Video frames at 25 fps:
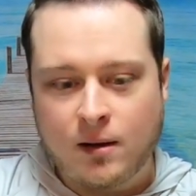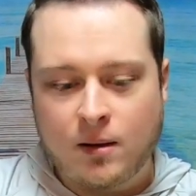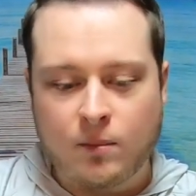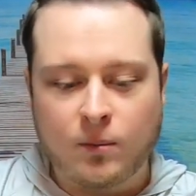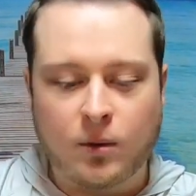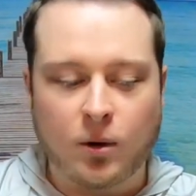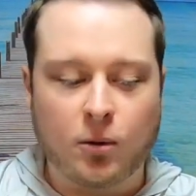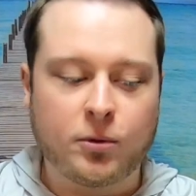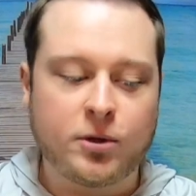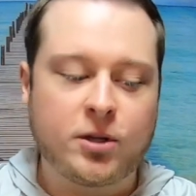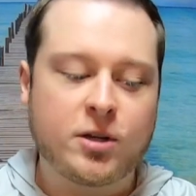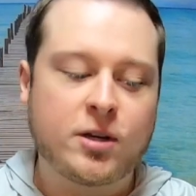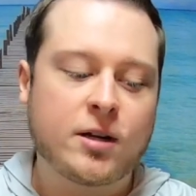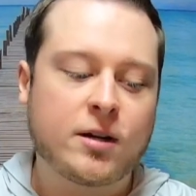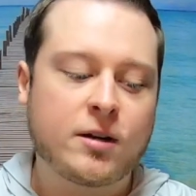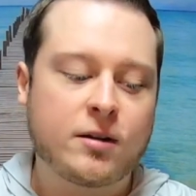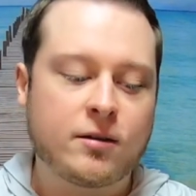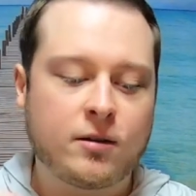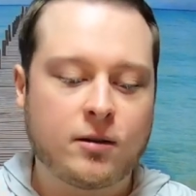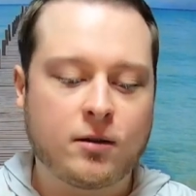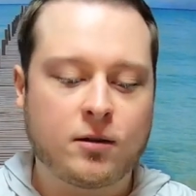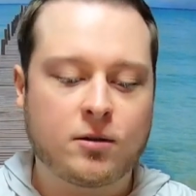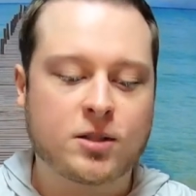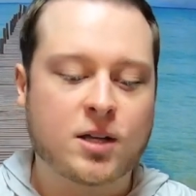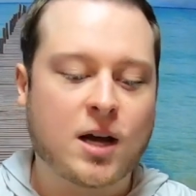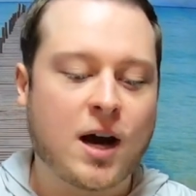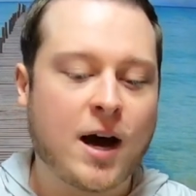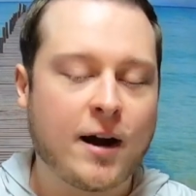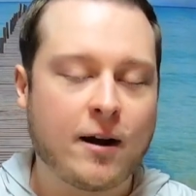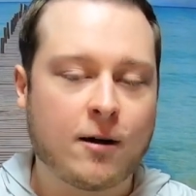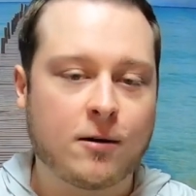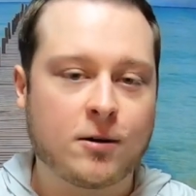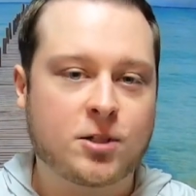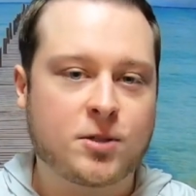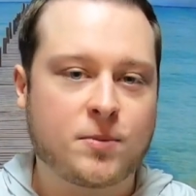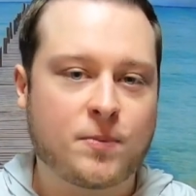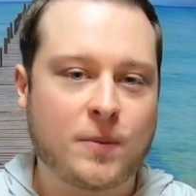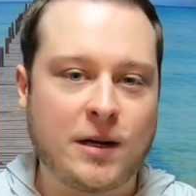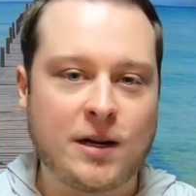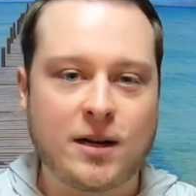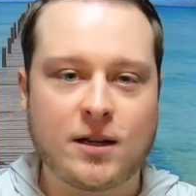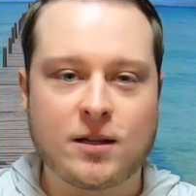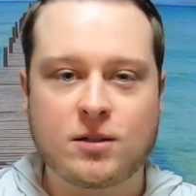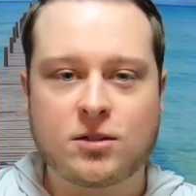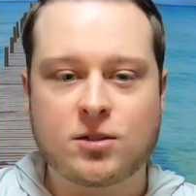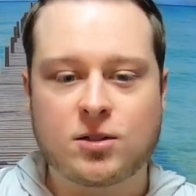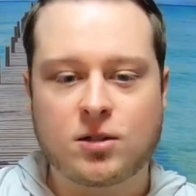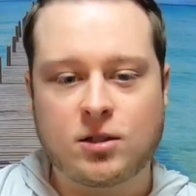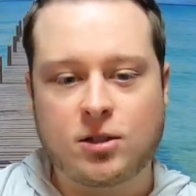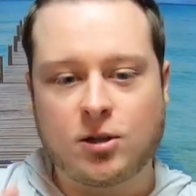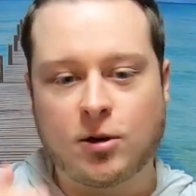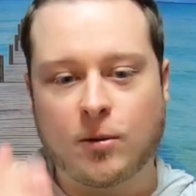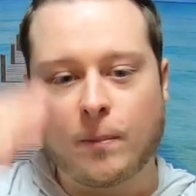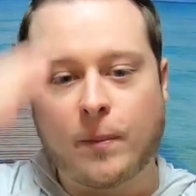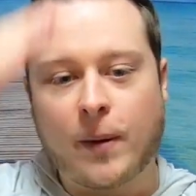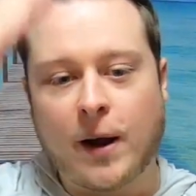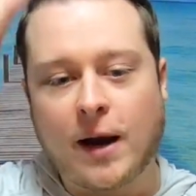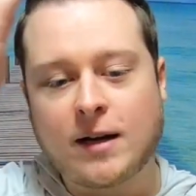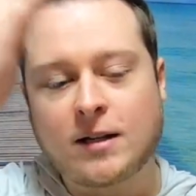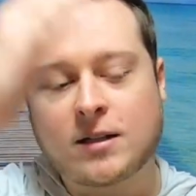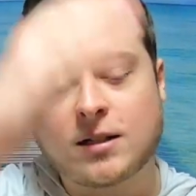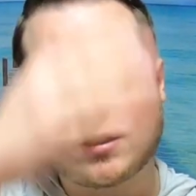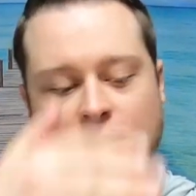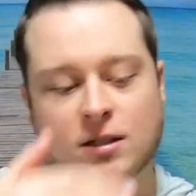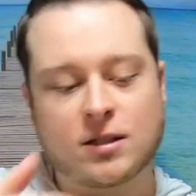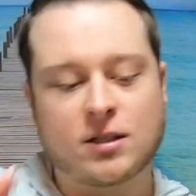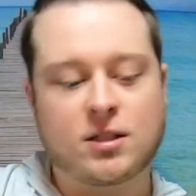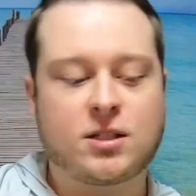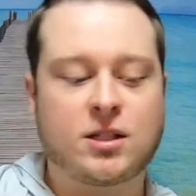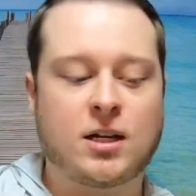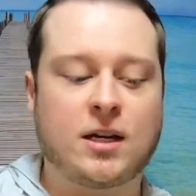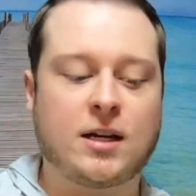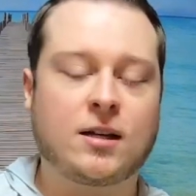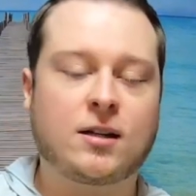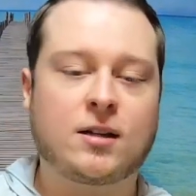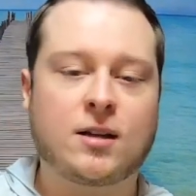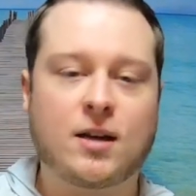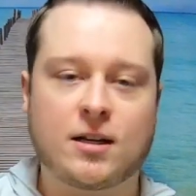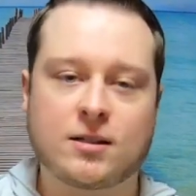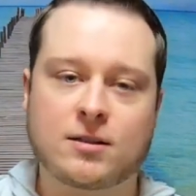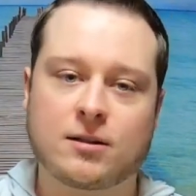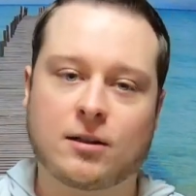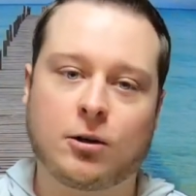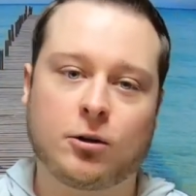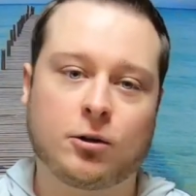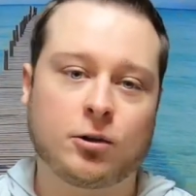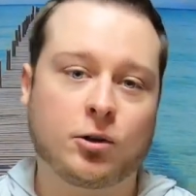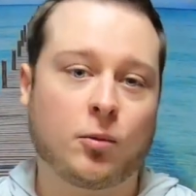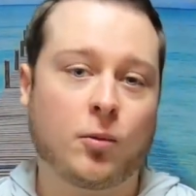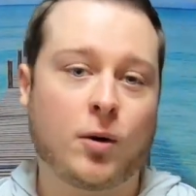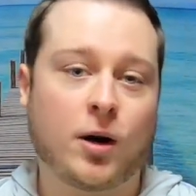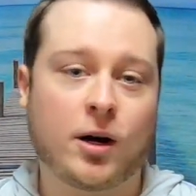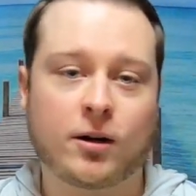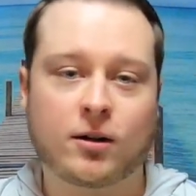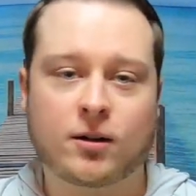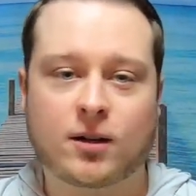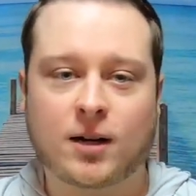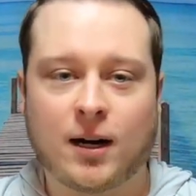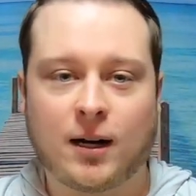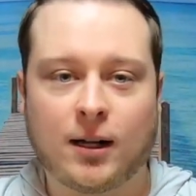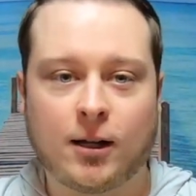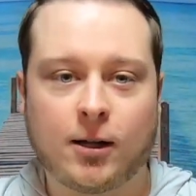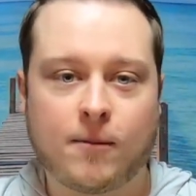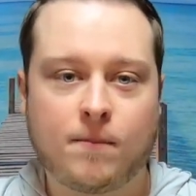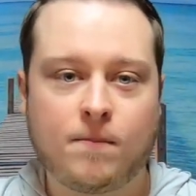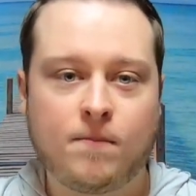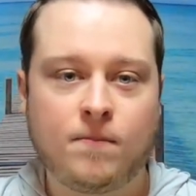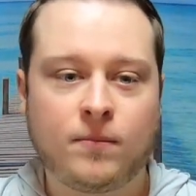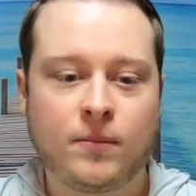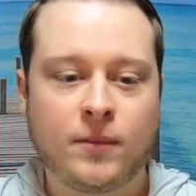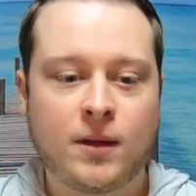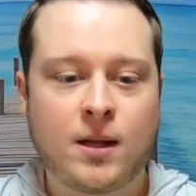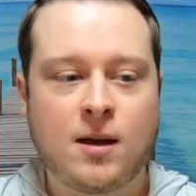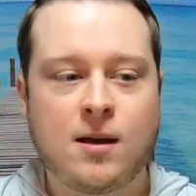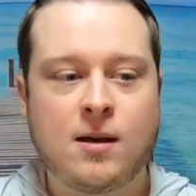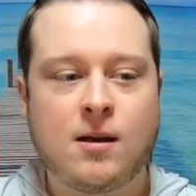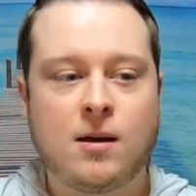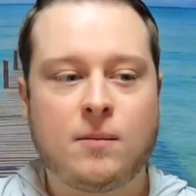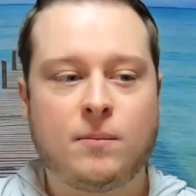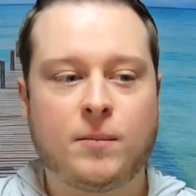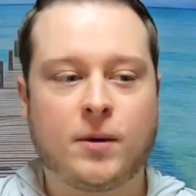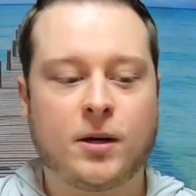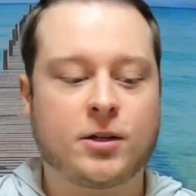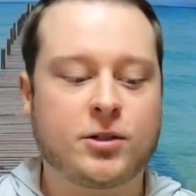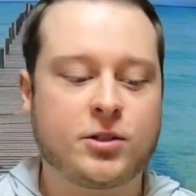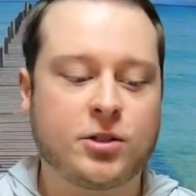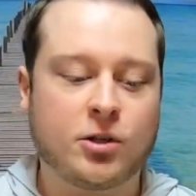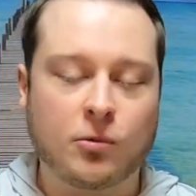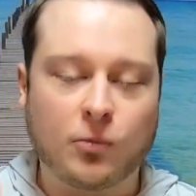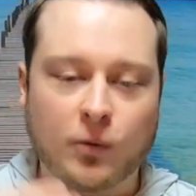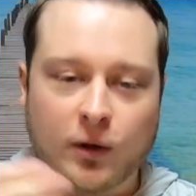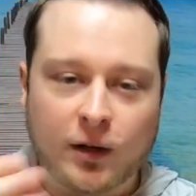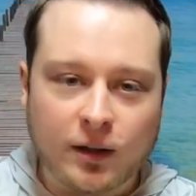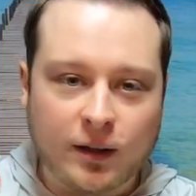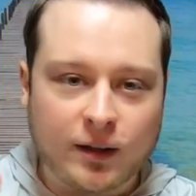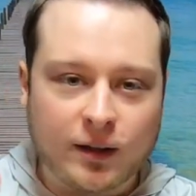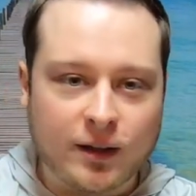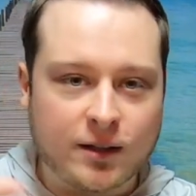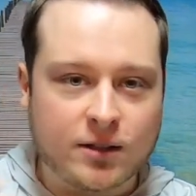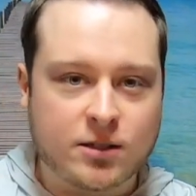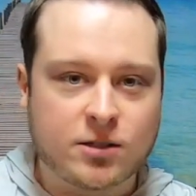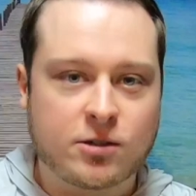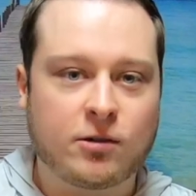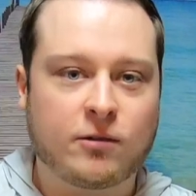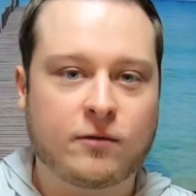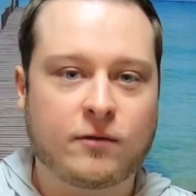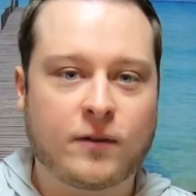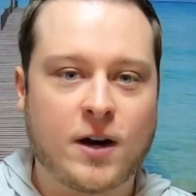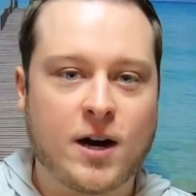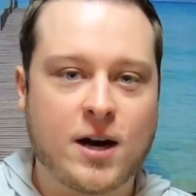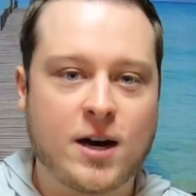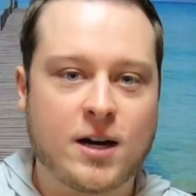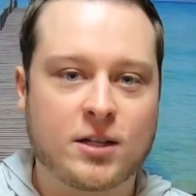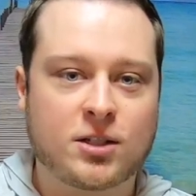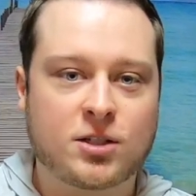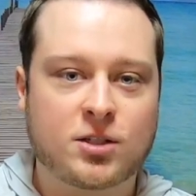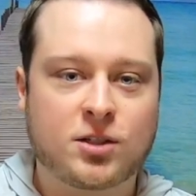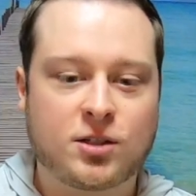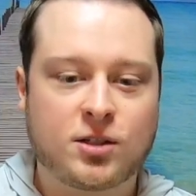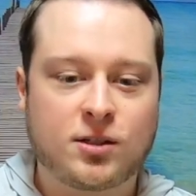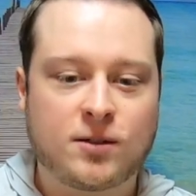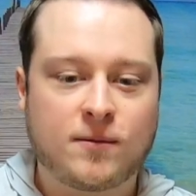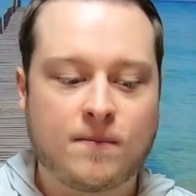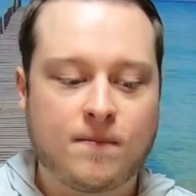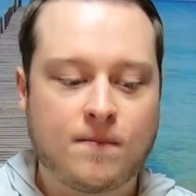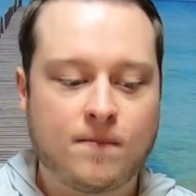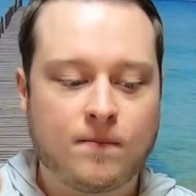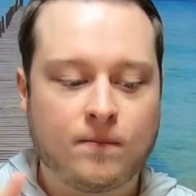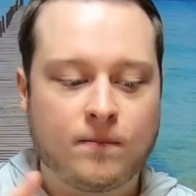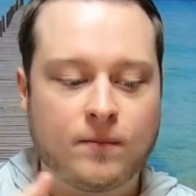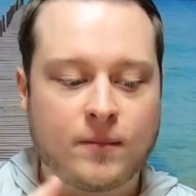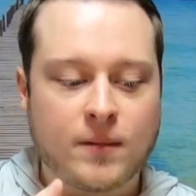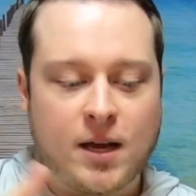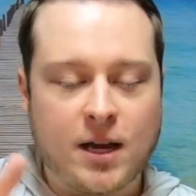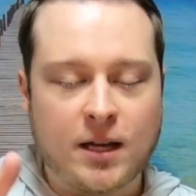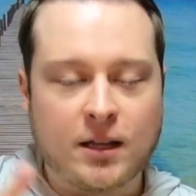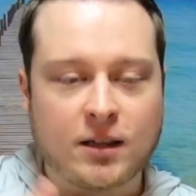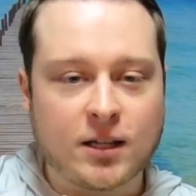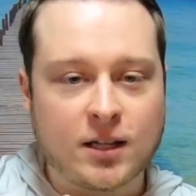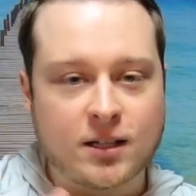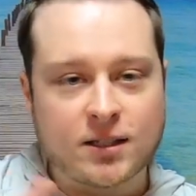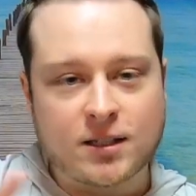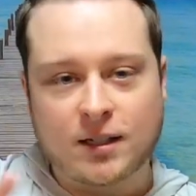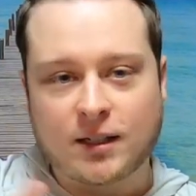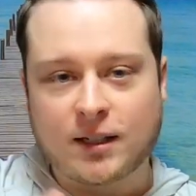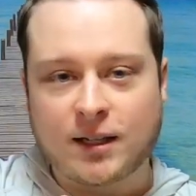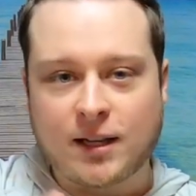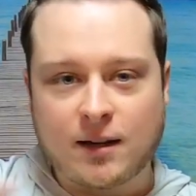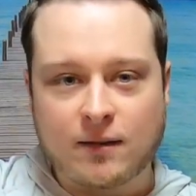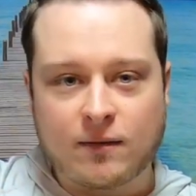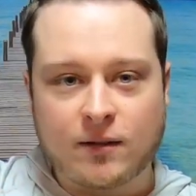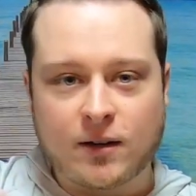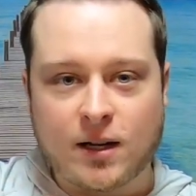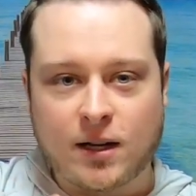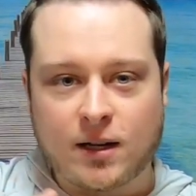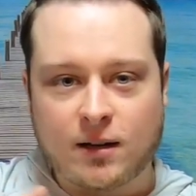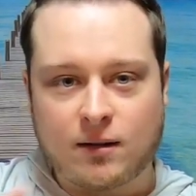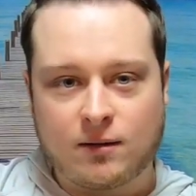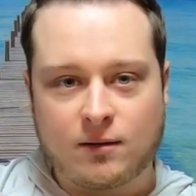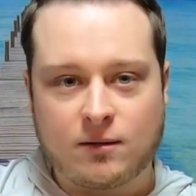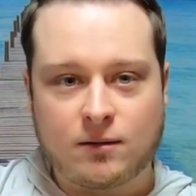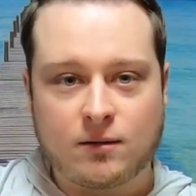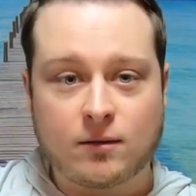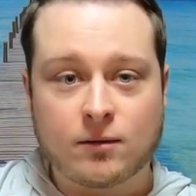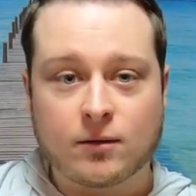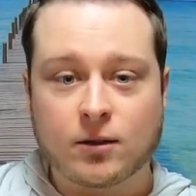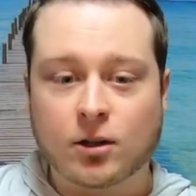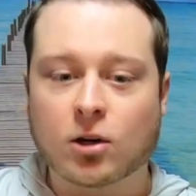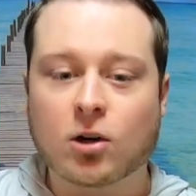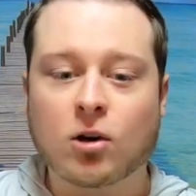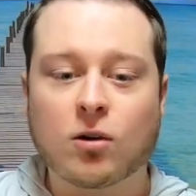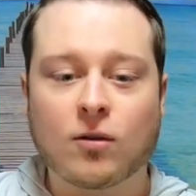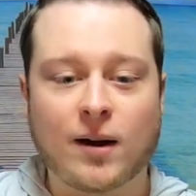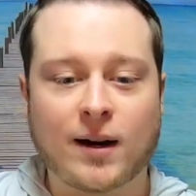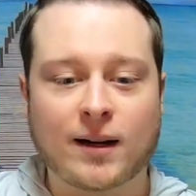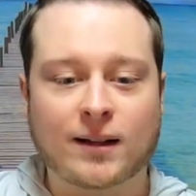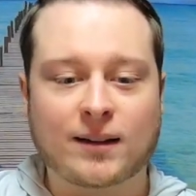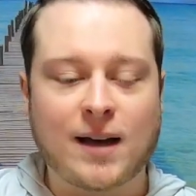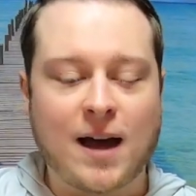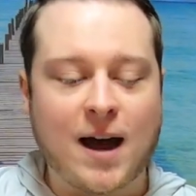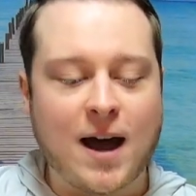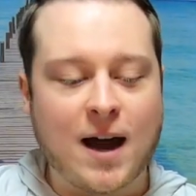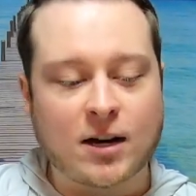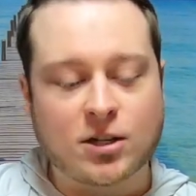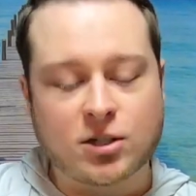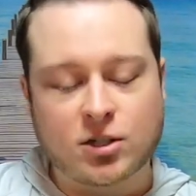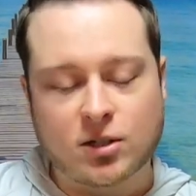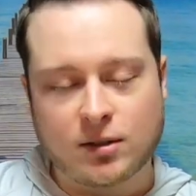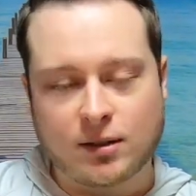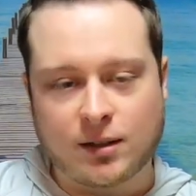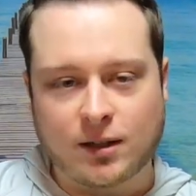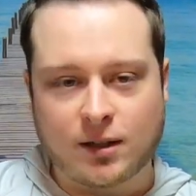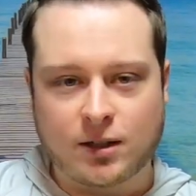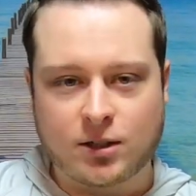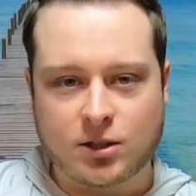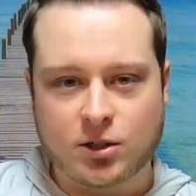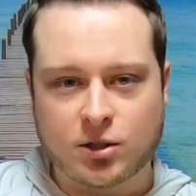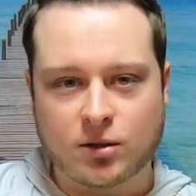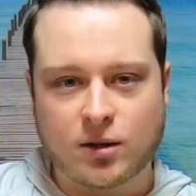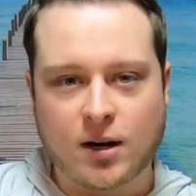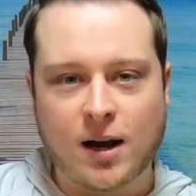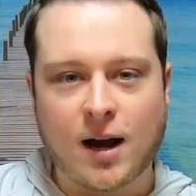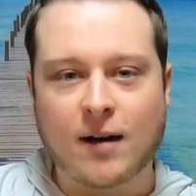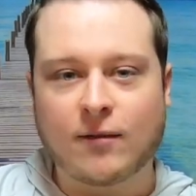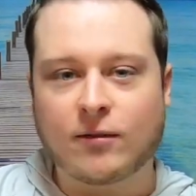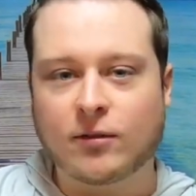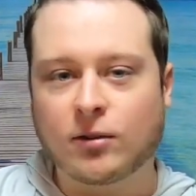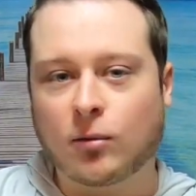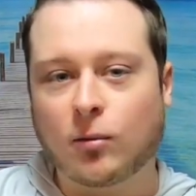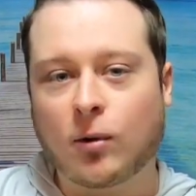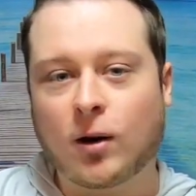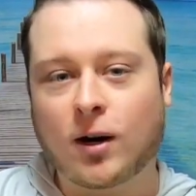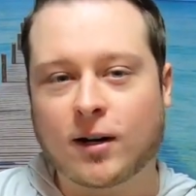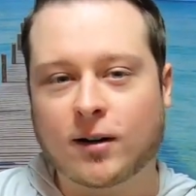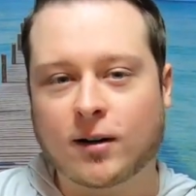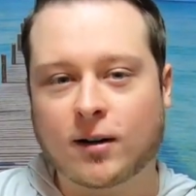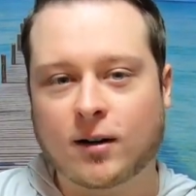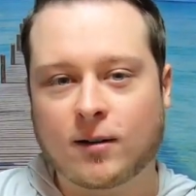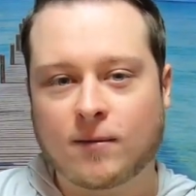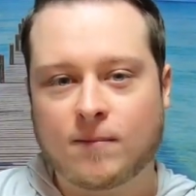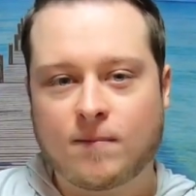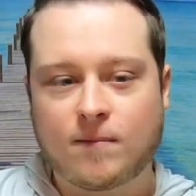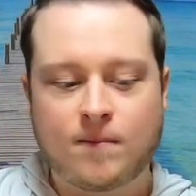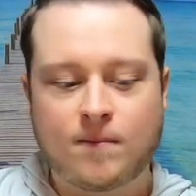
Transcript: But when you get into those higher speeds, your bait doesn't sink as low in the water column because you're reeling it so fast, it doesn't give it the correct action that it should have in the water.